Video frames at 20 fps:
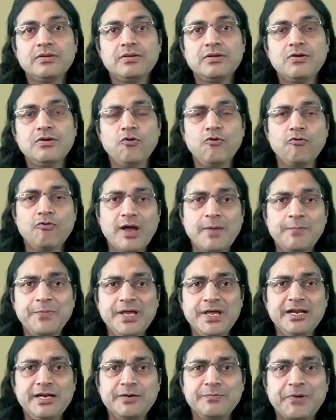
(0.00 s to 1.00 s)
who have
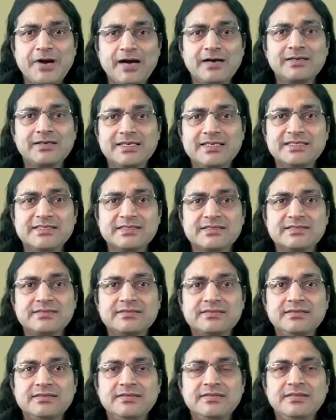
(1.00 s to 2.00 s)
been in practice,
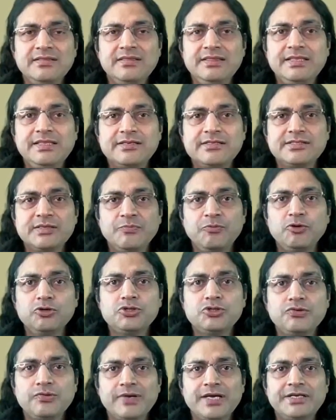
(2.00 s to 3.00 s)
they're
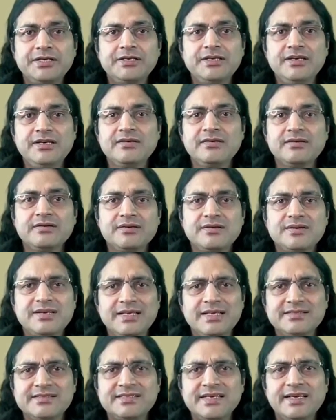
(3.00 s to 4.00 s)
supposed to get it in
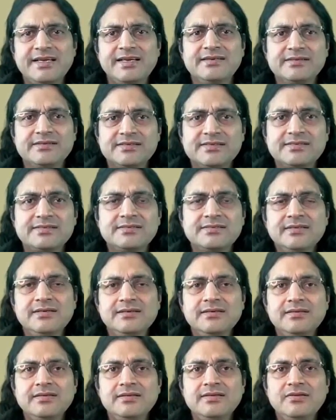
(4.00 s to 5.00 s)
10 seconds.
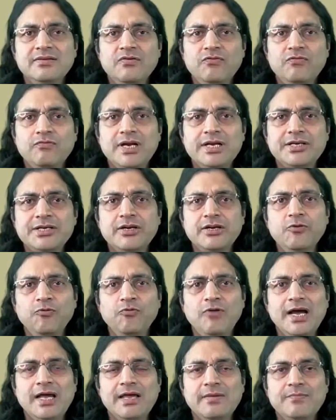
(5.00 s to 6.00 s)
Well, I tell you
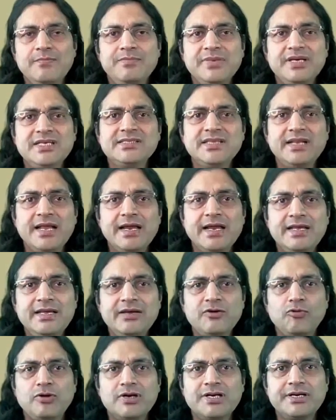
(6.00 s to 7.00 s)
why. Because in any
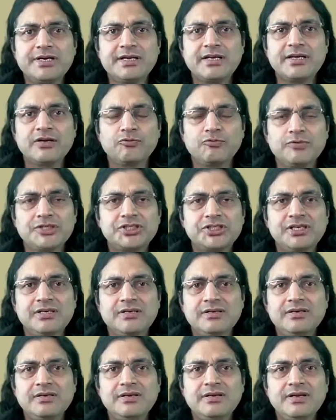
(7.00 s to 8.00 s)
quadratic
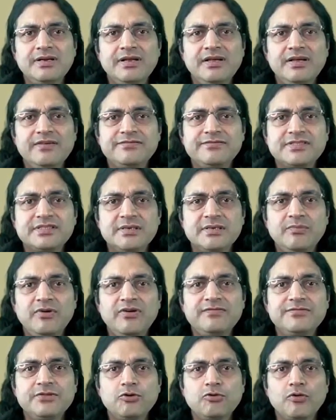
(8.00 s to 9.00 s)
equation, if sum
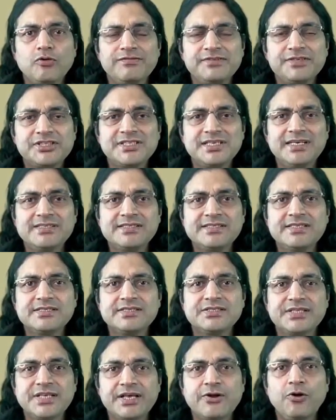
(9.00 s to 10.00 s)
of the coefficients
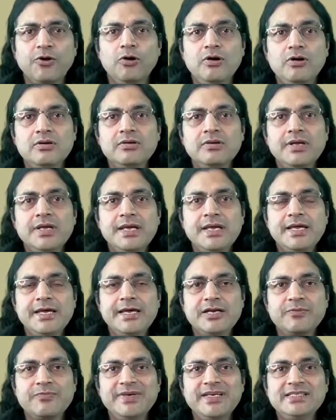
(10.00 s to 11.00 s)
is 0,
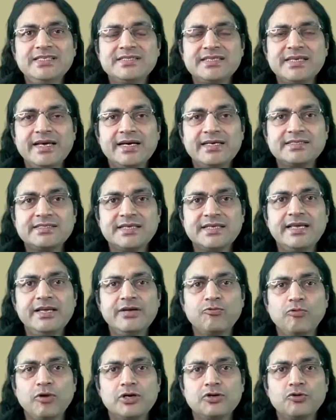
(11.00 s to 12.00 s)
it means x
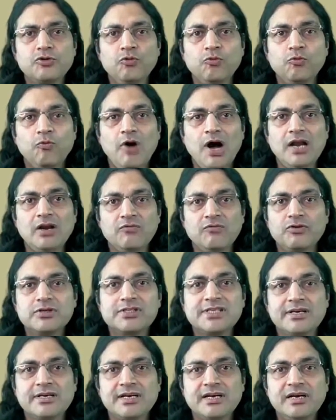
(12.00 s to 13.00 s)
equal to 1 would
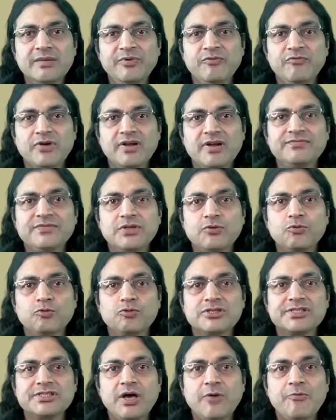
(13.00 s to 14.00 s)
certainly be one of the
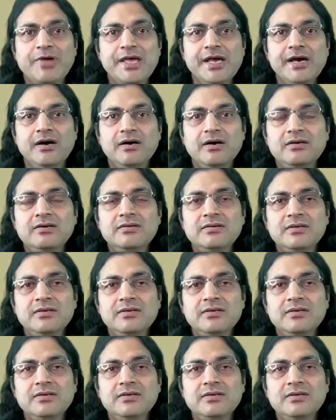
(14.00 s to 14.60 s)
roots. Now here,